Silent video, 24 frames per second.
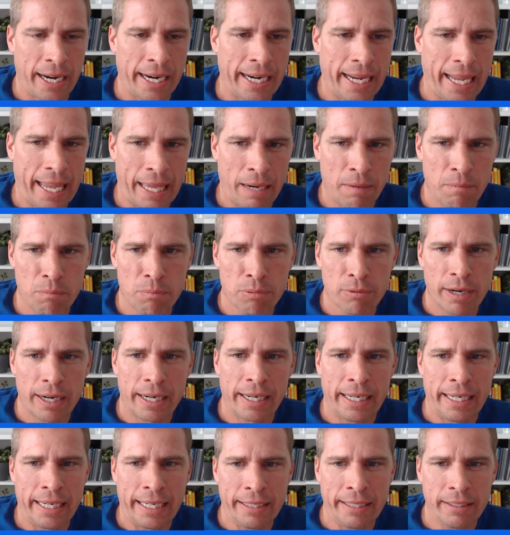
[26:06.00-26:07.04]
And
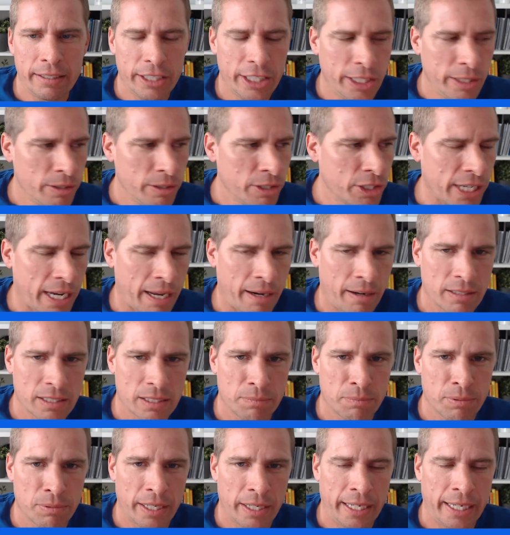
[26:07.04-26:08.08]
Brittany, huge shout out to
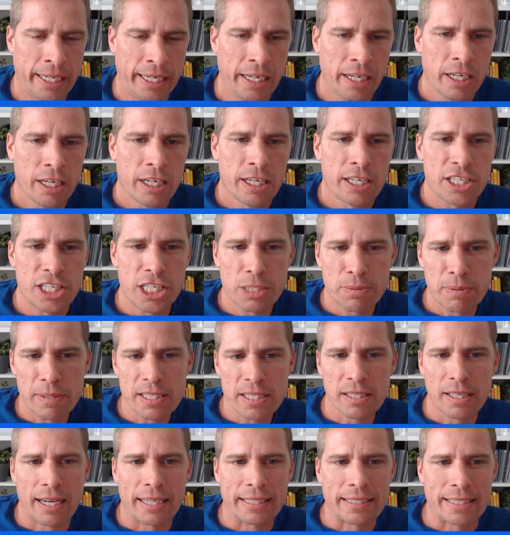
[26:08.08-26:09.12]
Brittany. She spends
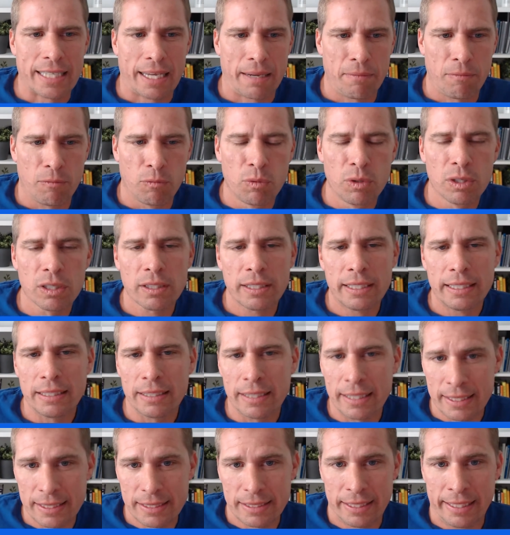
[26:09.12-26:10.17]
a lot of time really
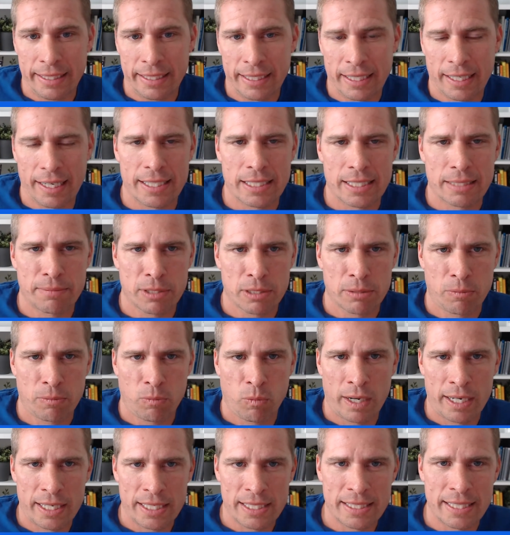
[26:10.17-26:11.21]
listening to customers and
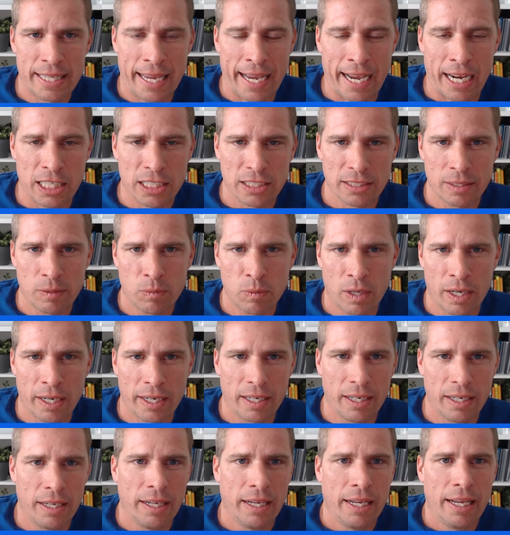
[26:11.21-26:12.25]
what it is they actually want.
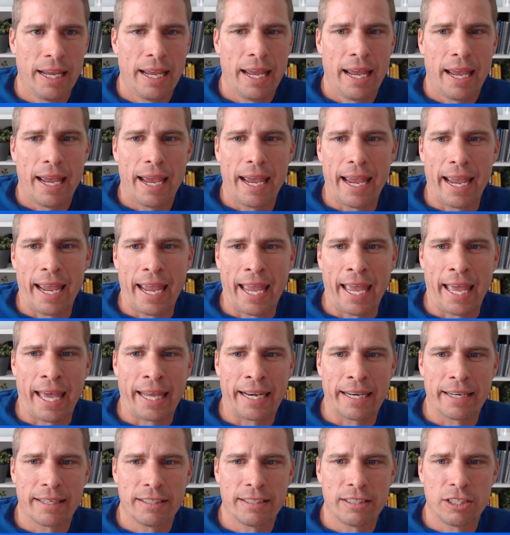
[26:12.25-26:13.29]

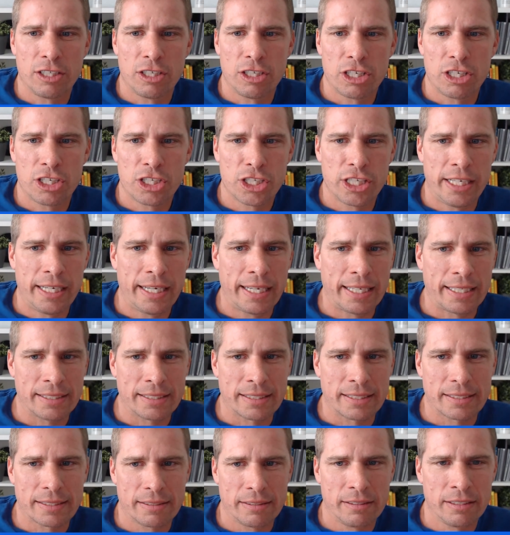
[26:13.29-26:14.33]
And she
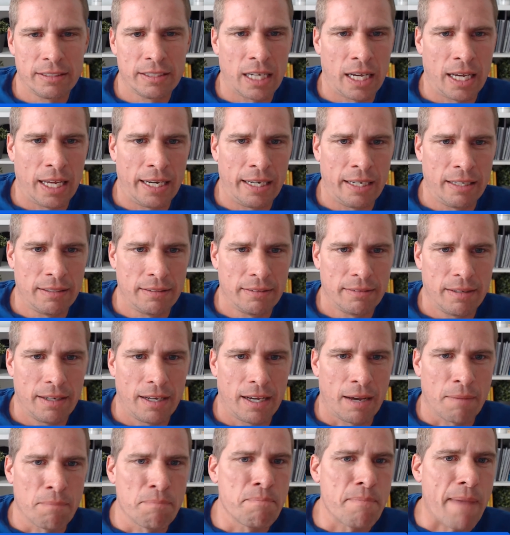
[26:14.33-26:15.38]
has done
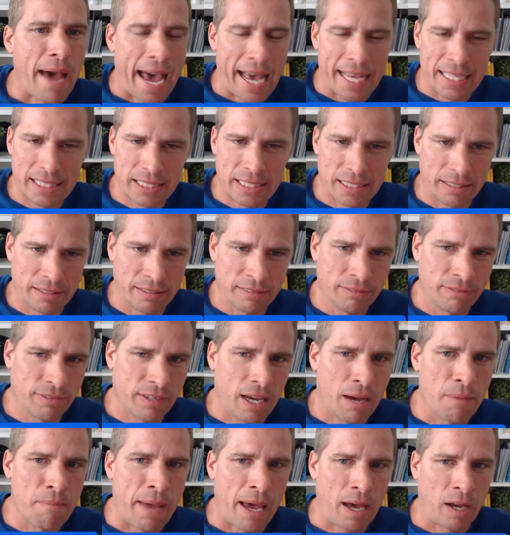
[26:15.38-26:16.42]
a massive
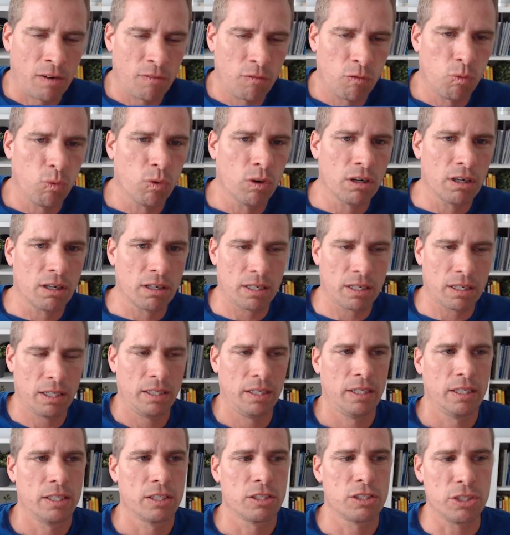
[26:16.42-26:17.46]
amount of work
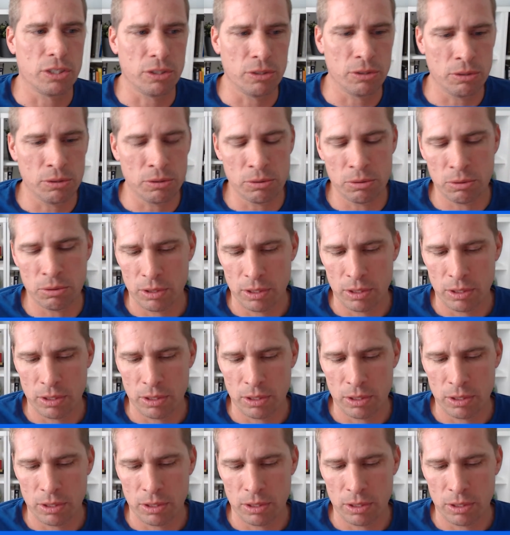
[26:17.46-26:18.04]
to